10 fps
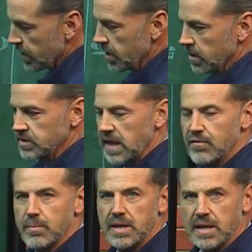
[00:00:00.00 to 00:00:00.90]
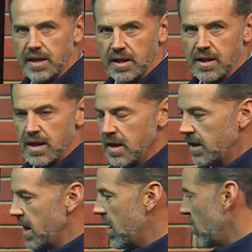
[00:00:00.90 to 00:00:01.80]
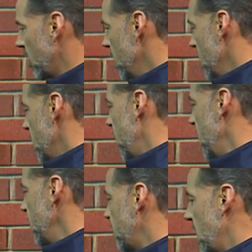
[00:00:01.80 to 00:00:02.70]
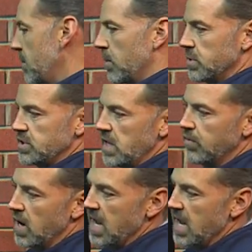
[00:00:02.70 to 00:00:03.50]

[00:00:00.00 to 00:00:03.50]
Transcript: here, Xavier McKinney. Now, anytime a receiver